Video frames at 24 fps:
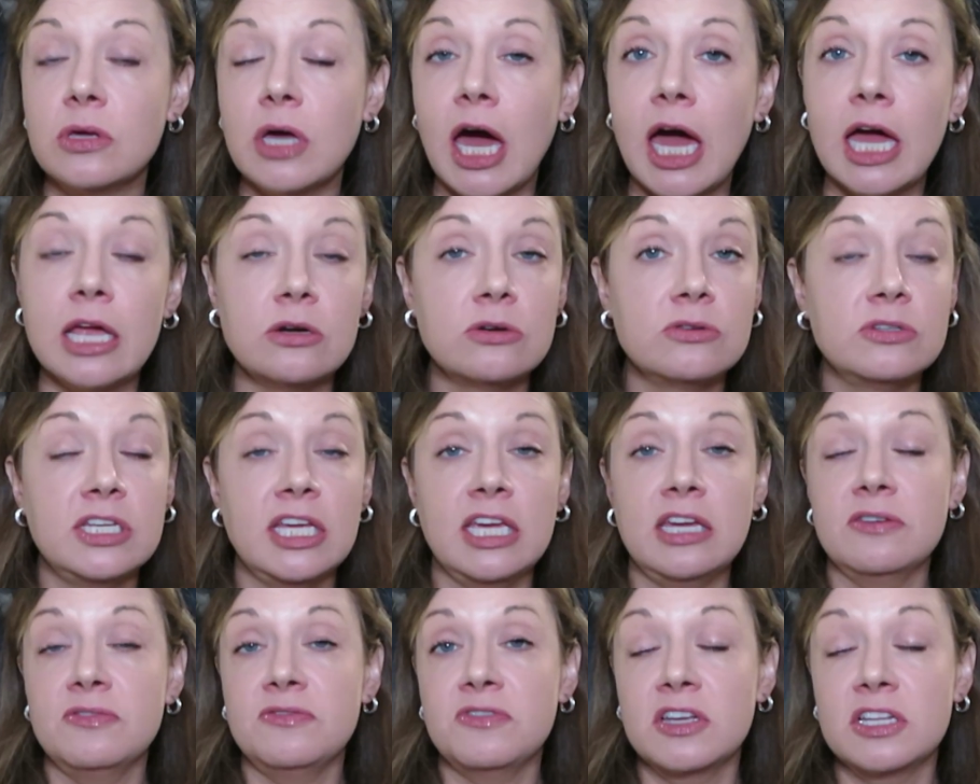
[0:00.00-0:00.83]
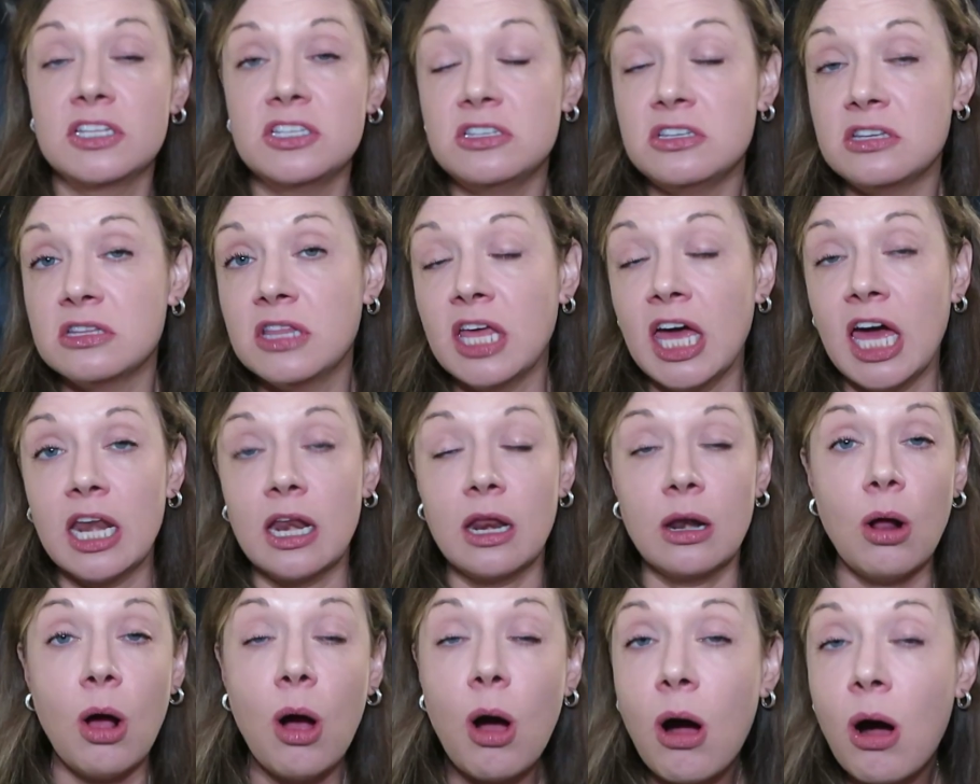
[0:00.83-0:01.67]
I don't take offense to that
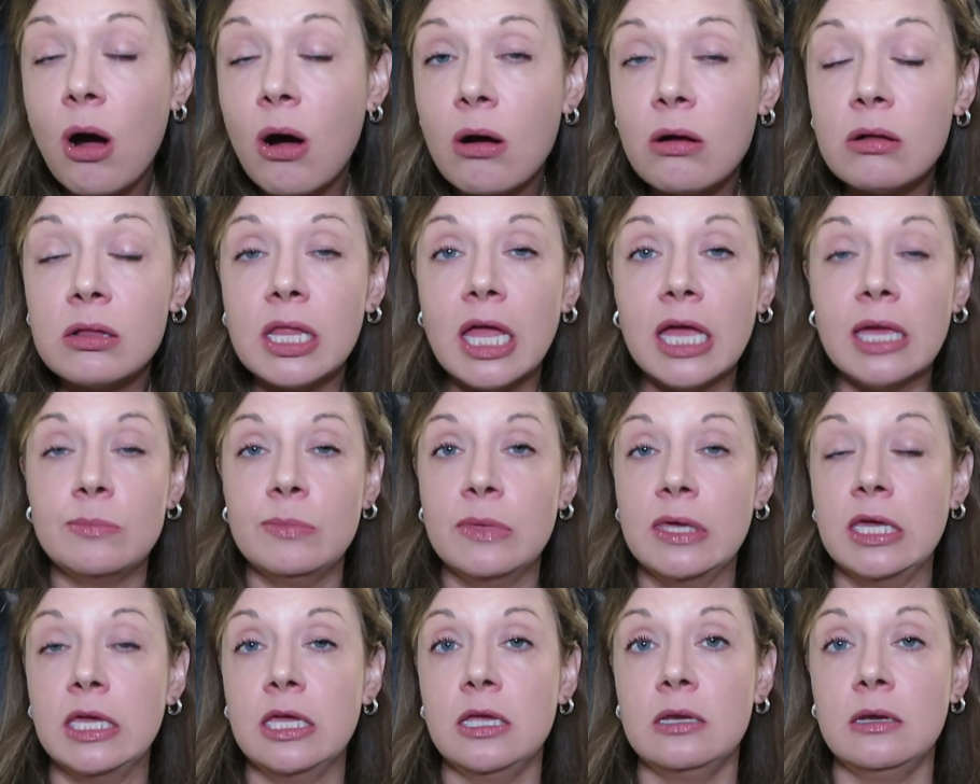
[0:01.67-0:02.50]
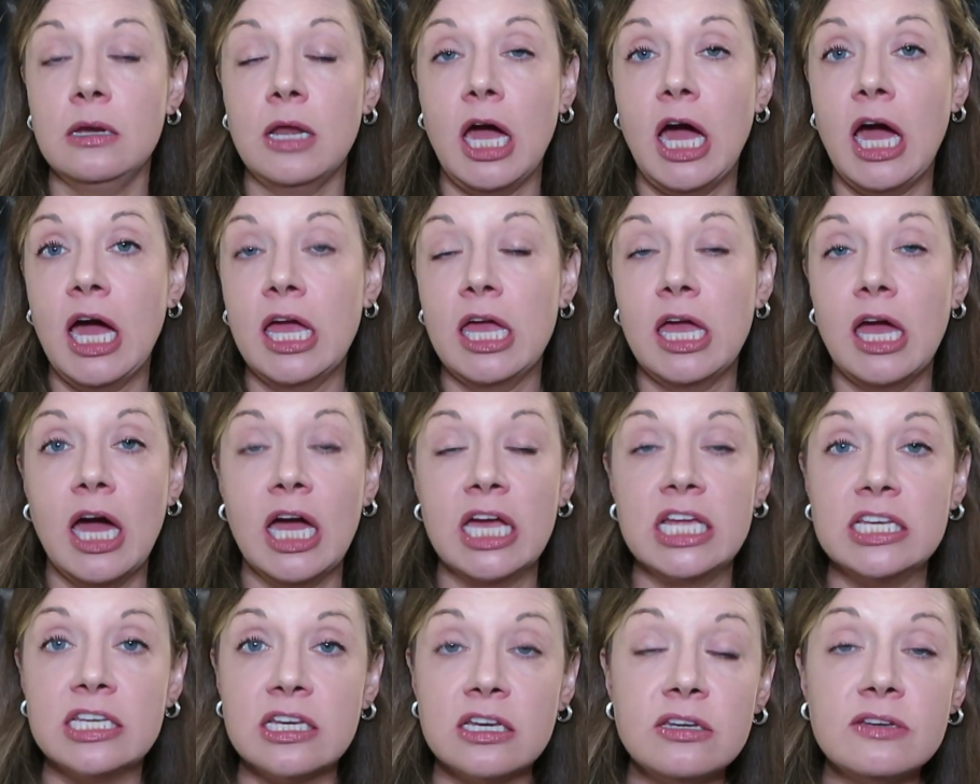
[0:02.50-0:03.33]
at all. I mean, I
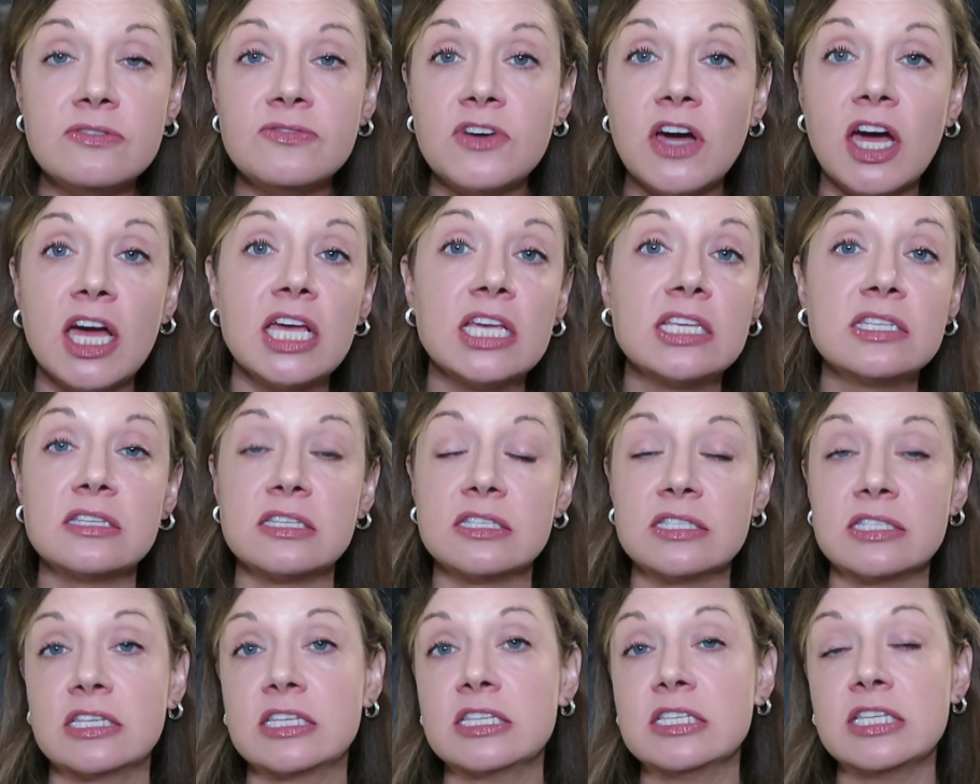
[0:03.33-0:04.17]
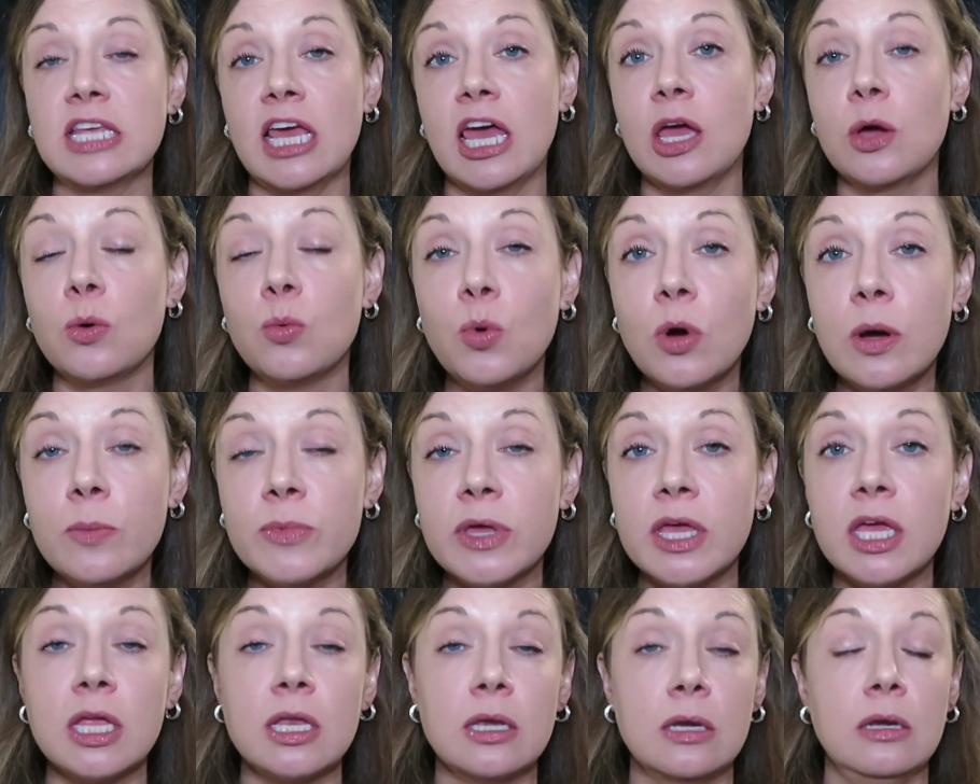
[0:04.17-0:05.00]
identify as a cishet
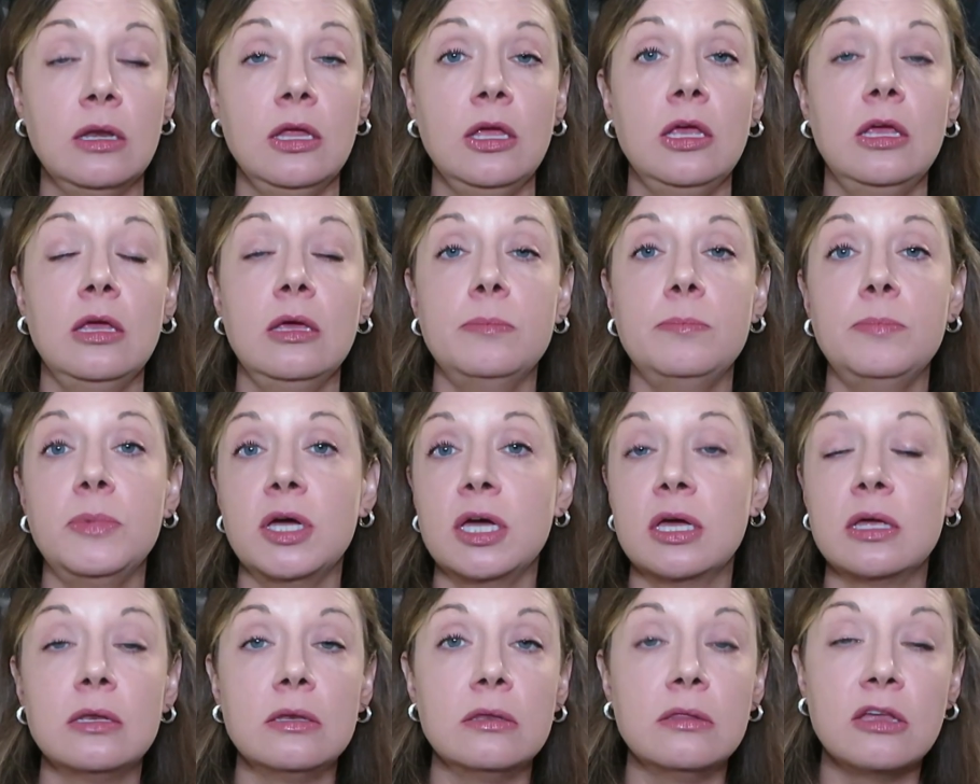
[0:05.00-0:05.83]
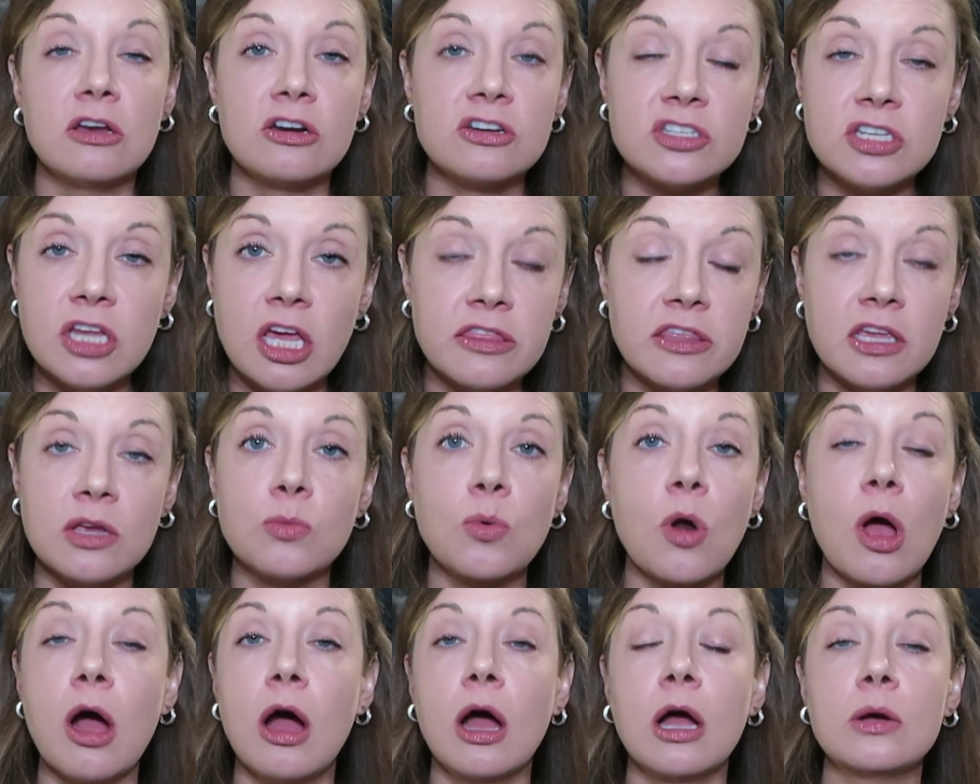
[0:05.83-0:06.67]
woman, but there's
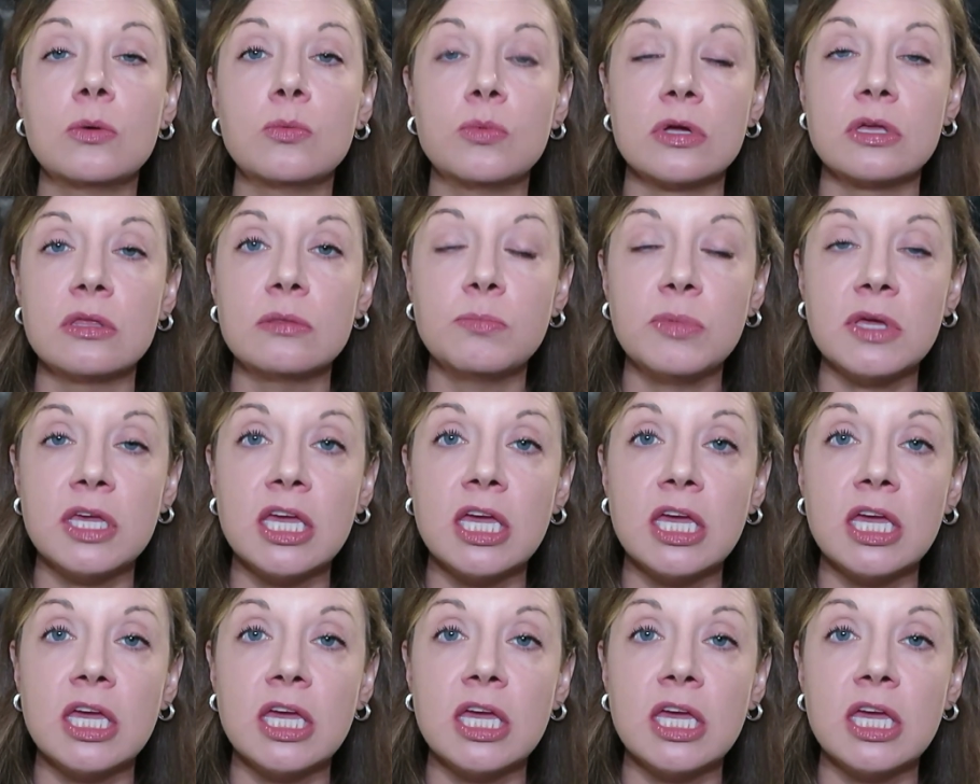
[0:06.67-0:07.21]
nothing wrong with